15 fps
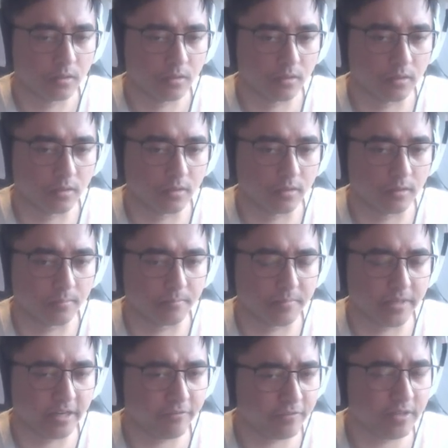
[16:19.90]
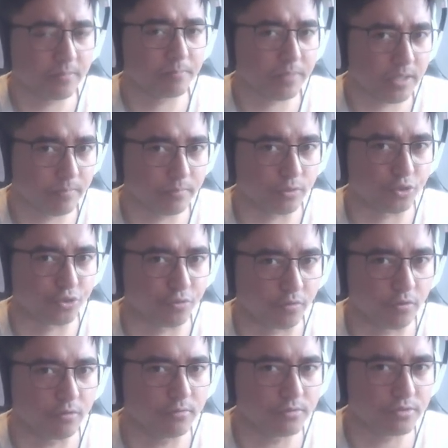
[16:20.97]
Uh, and I think people should
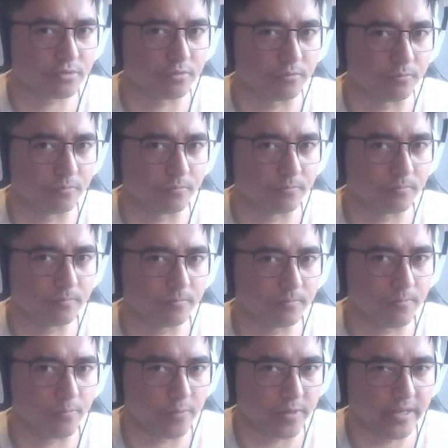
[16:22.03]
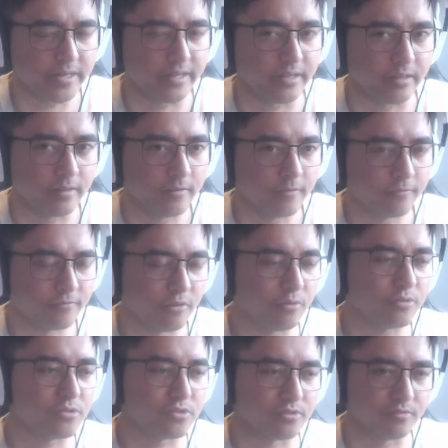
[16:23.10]
also really
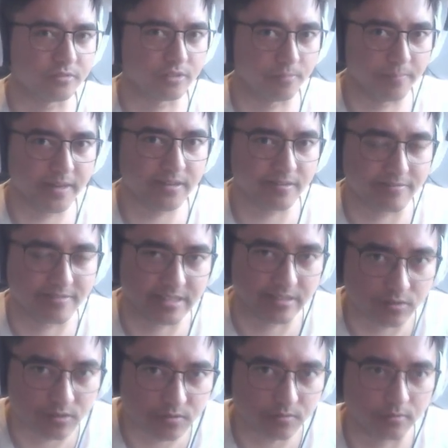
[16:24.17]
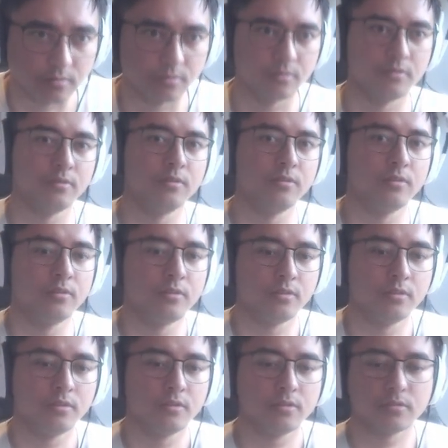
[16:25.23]
focus on competitive scene too.
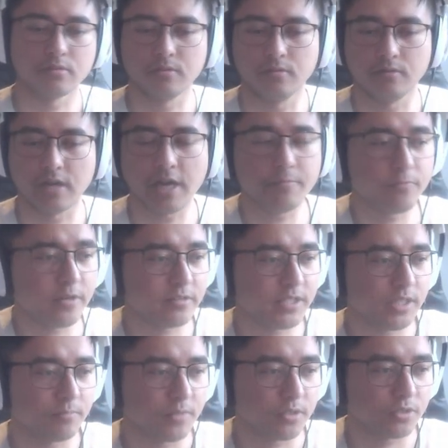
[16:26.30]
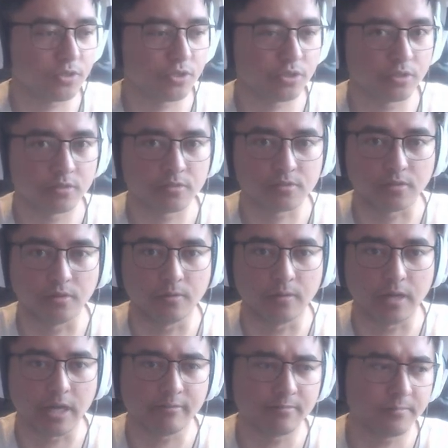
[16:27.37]
So I'm ranting much, so
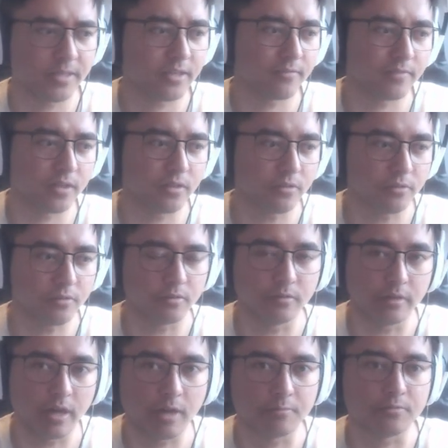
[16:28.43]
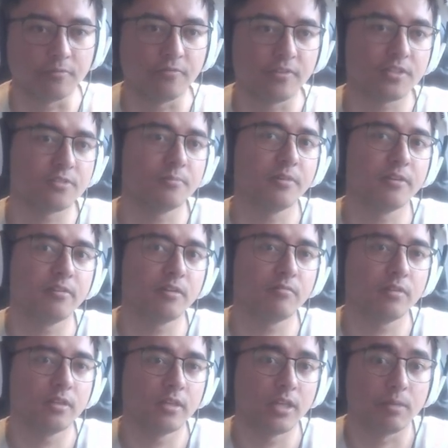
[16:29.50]
I will make a video on how to fix competitive,
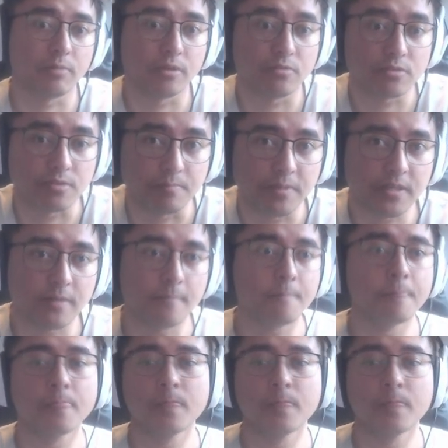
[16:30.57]
in my honest opinion.